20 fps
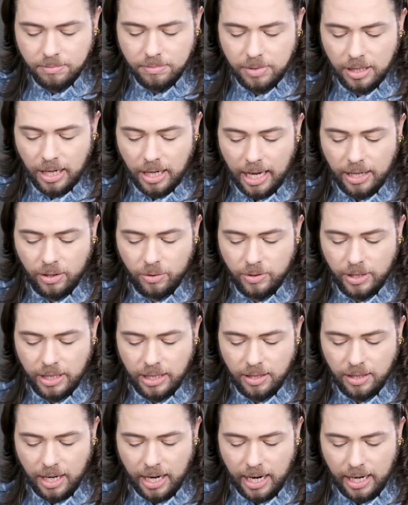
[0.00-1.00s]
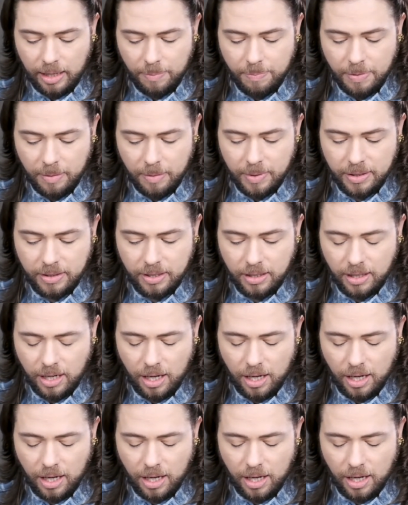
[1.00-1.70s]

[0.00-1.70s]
but I don't need the highly pigmented